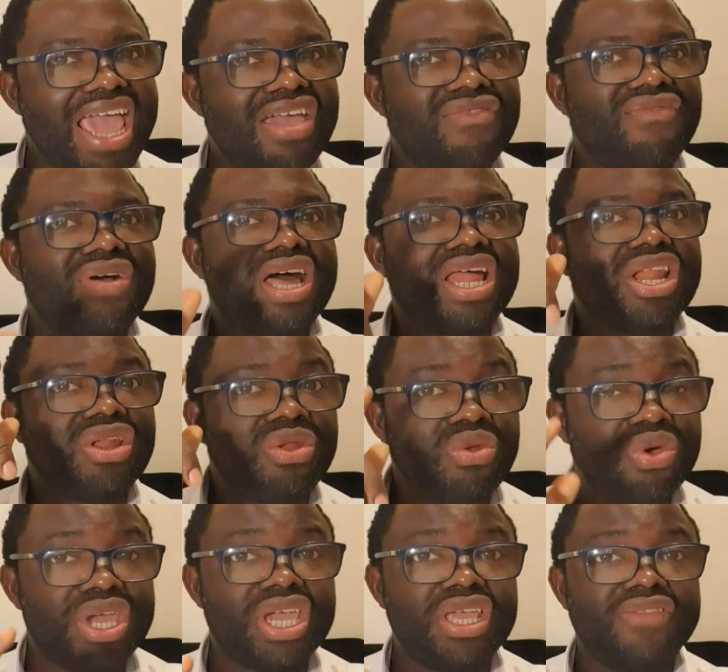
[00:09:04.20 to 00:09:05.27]
ever
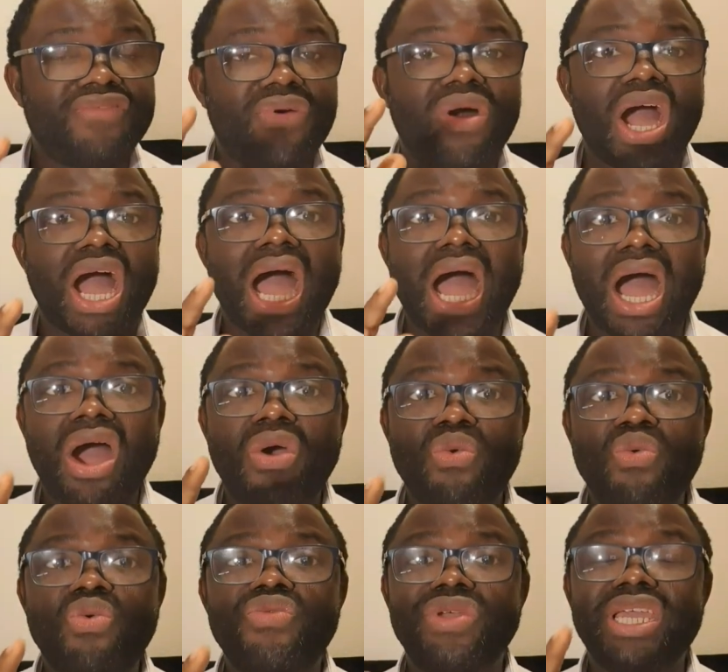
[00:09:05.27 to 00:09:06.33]
looking for how
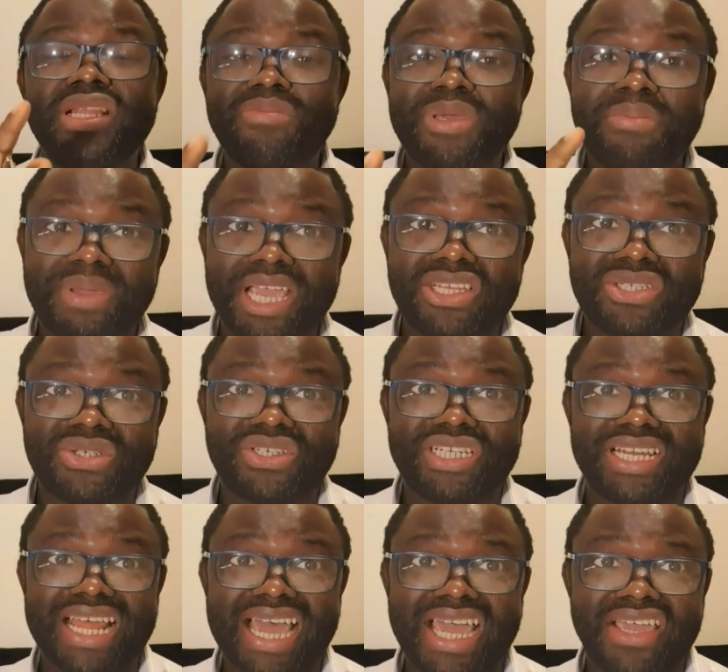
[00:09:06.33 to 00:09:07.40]
we'll be better
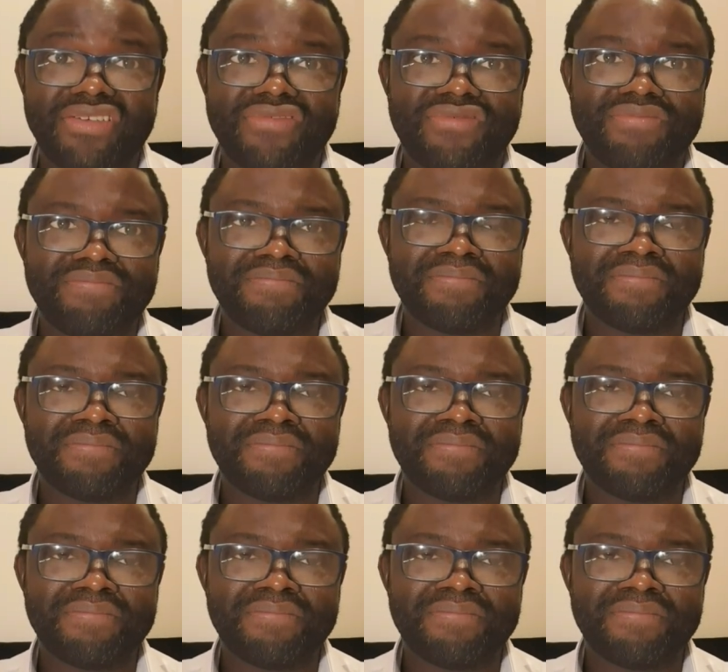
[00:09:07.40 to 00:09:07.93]
in life.